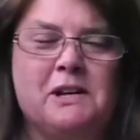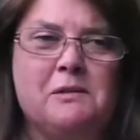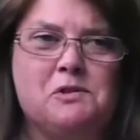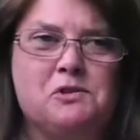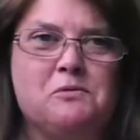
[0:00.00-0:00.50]
when I
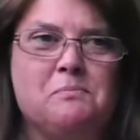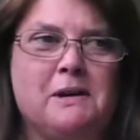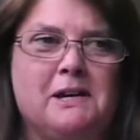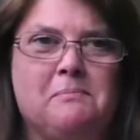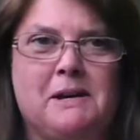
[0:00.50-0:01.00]
was doing
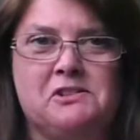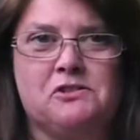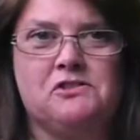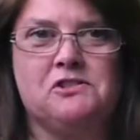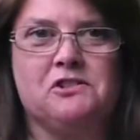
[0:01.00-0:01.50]
my
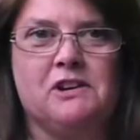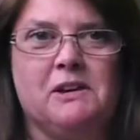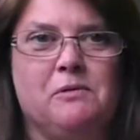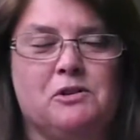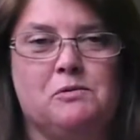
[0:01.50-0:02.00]
master's
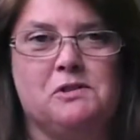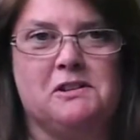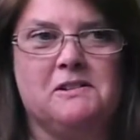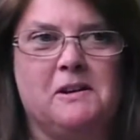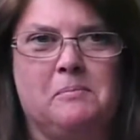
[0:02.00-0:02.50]
degree, which was
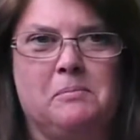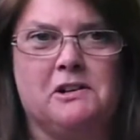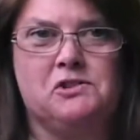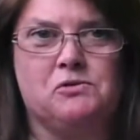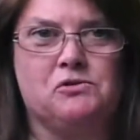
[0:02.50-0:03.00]
in
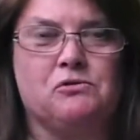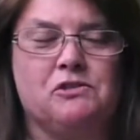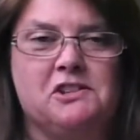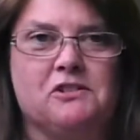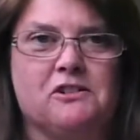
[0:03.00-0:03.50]
applied social
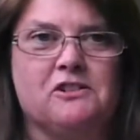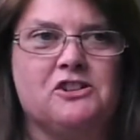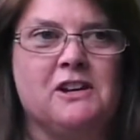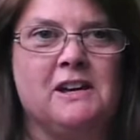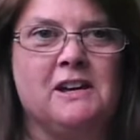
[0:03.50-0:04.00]

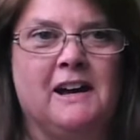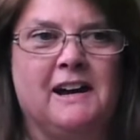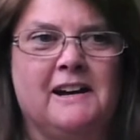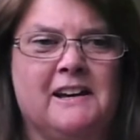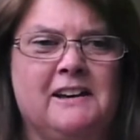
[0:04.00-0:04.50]
research,
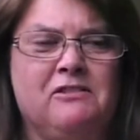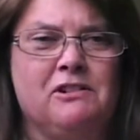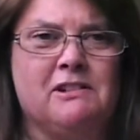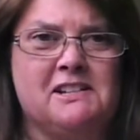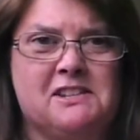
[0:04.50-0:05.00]
I
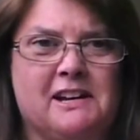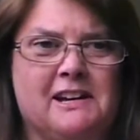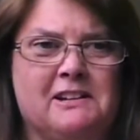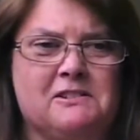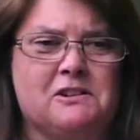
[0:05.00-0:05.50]
realized that I
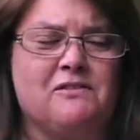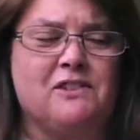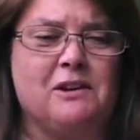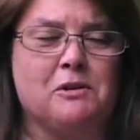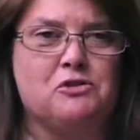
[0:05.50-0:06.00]
hadn't done
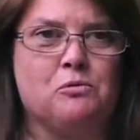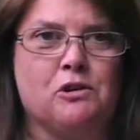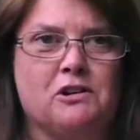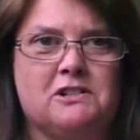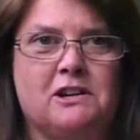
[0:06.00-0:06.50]
very much
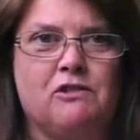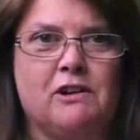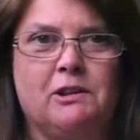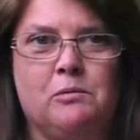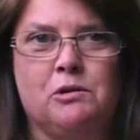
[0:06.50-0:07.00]
work
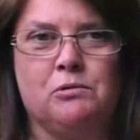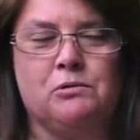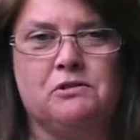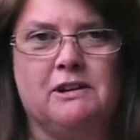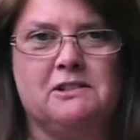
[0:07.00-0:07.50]
directly with
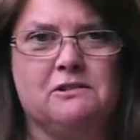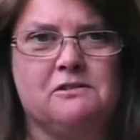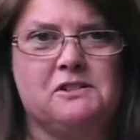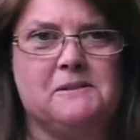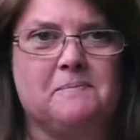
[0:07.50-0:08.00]
older
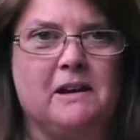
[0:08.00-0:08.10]
adults.